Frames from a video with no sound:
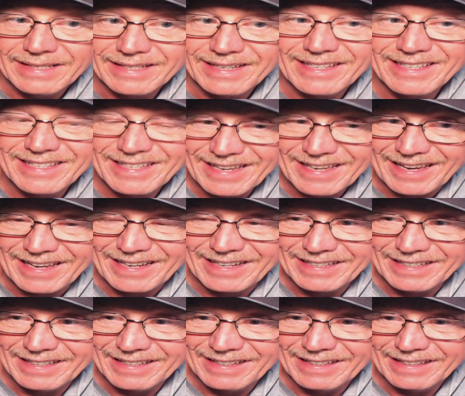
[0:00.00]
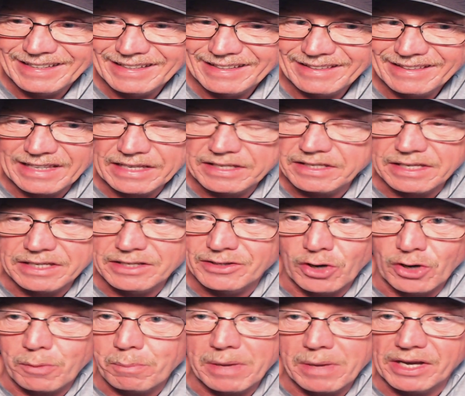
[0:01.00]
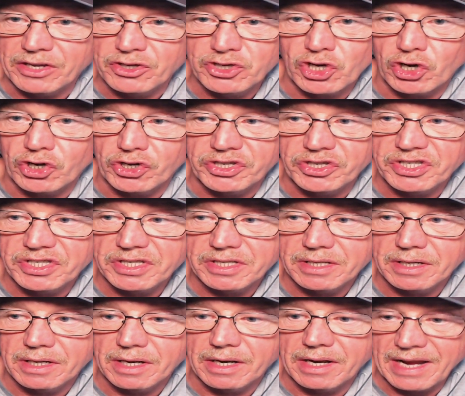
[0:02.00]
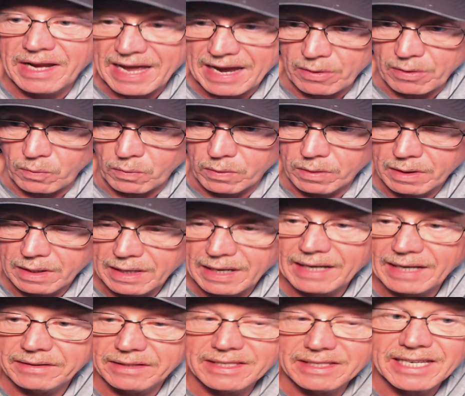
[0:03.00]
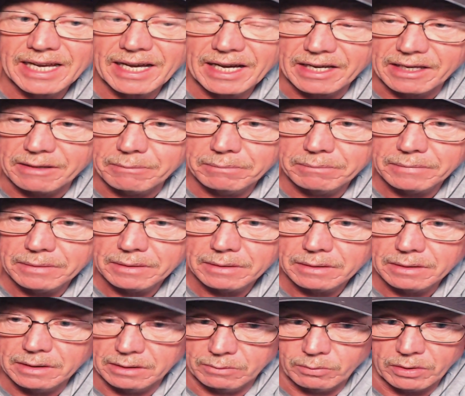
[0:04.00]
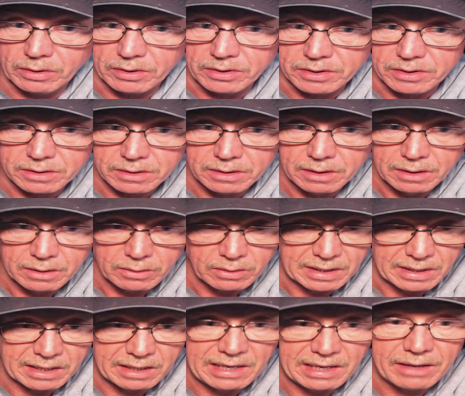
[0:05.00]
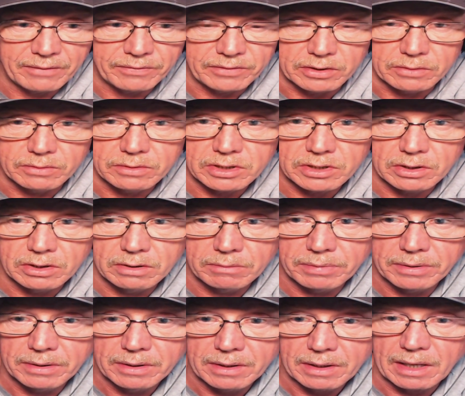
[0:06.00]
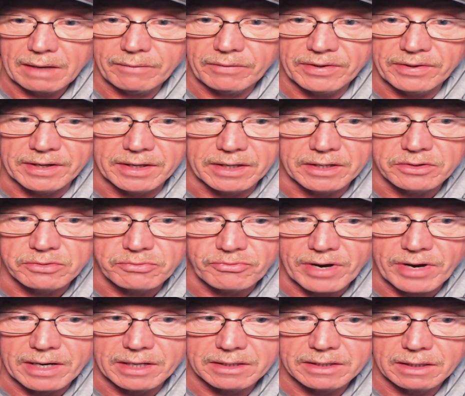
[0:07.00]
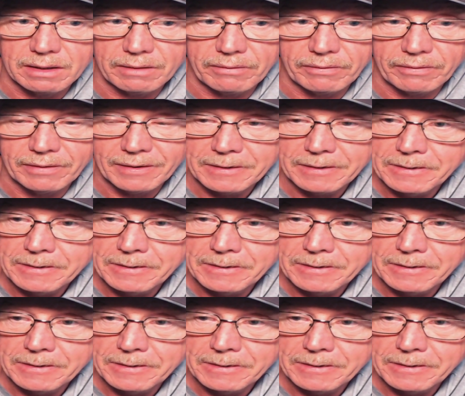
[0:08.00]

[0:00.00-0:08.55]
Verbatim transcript: As I said this is not my choice now. At the time it was. I love YouTube. Everything is relative.